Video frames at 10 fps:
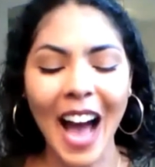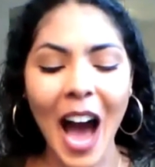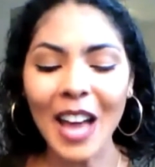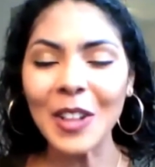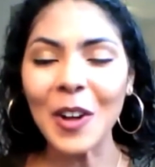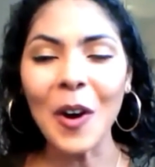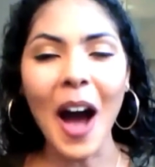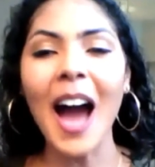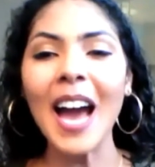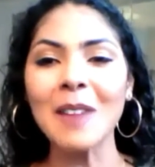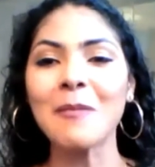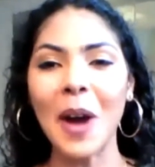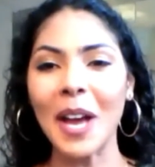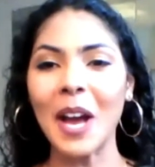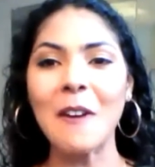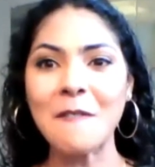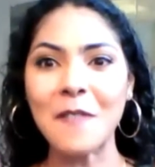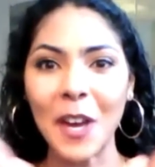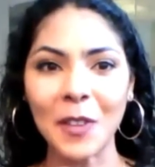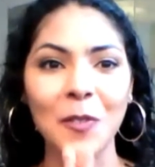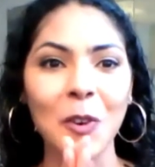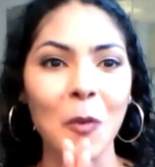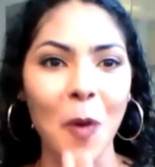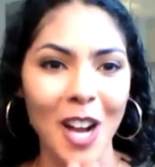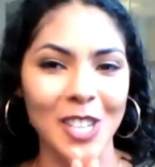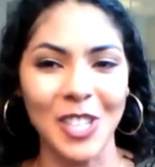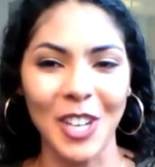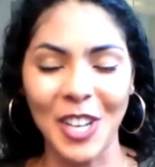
I am like a faithful watcher.